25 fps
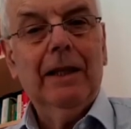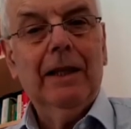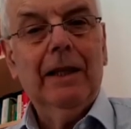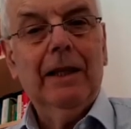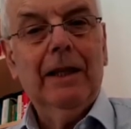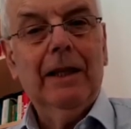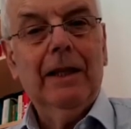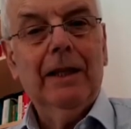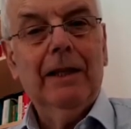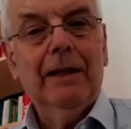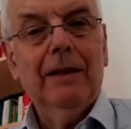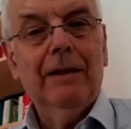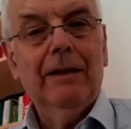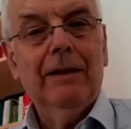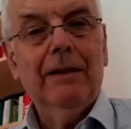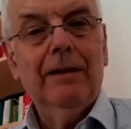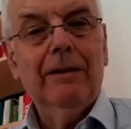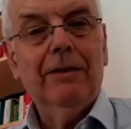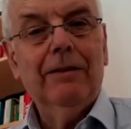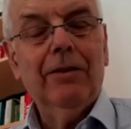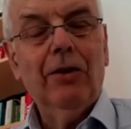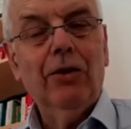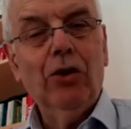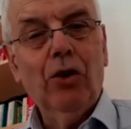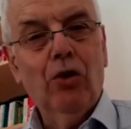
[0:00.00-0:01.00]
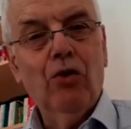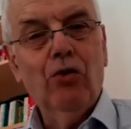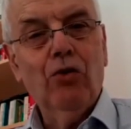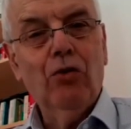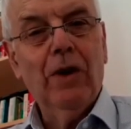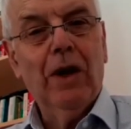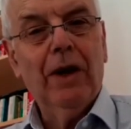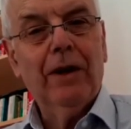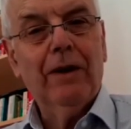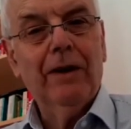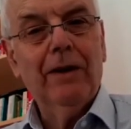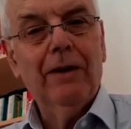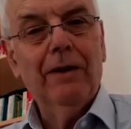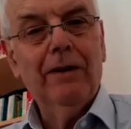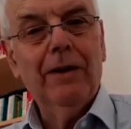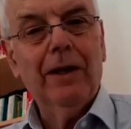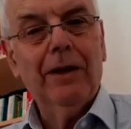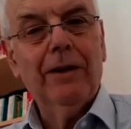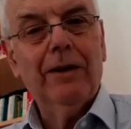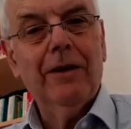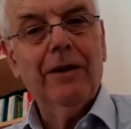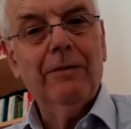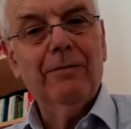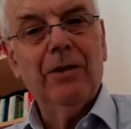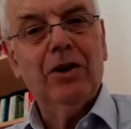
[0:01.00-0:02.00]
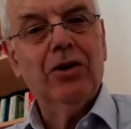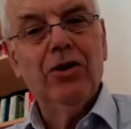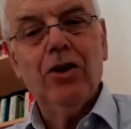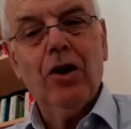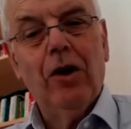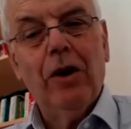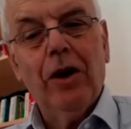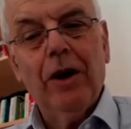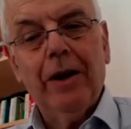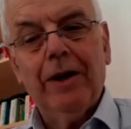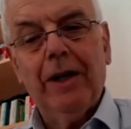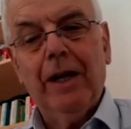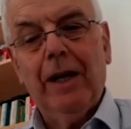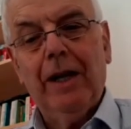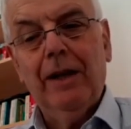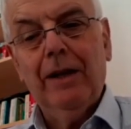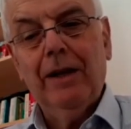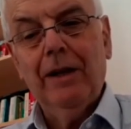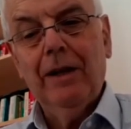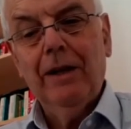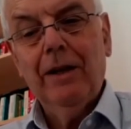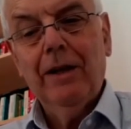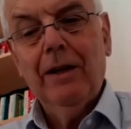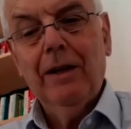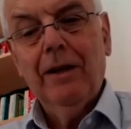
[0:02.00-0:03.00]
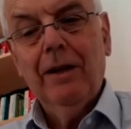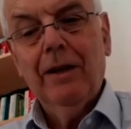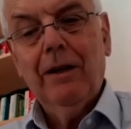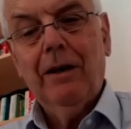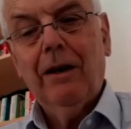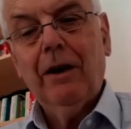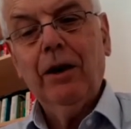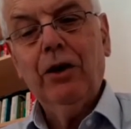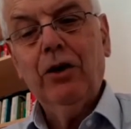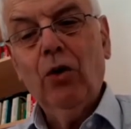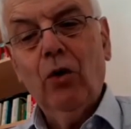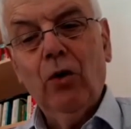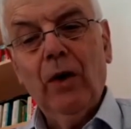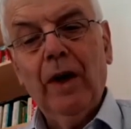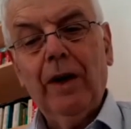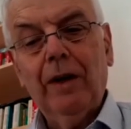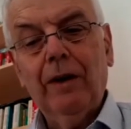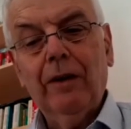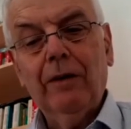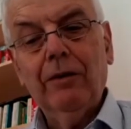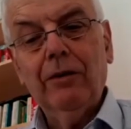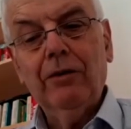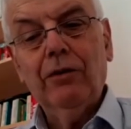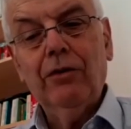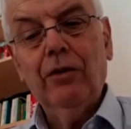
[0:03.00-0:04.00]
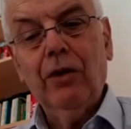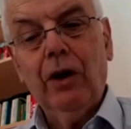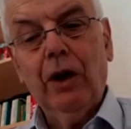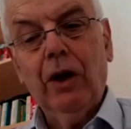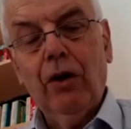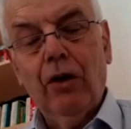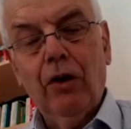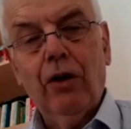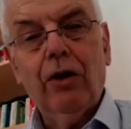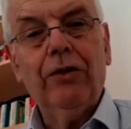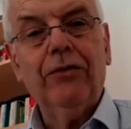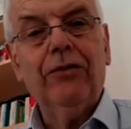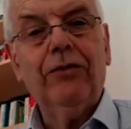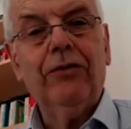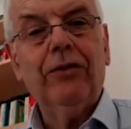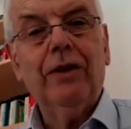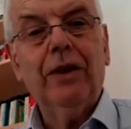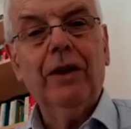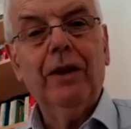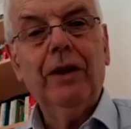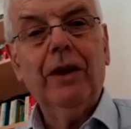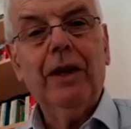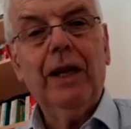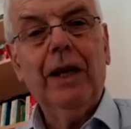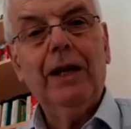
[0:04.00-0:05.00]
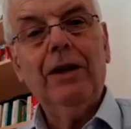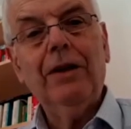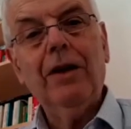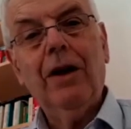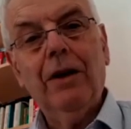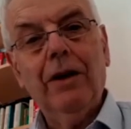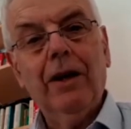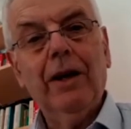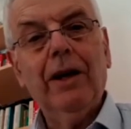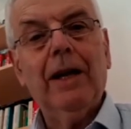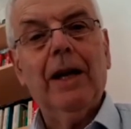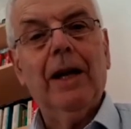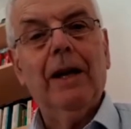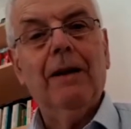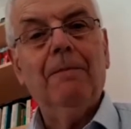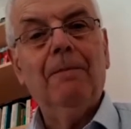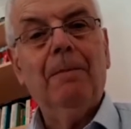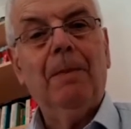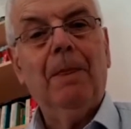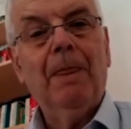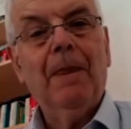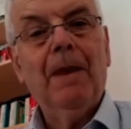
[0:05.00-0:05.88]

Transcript: uh, to know that, that the majority are going to a lost eternity.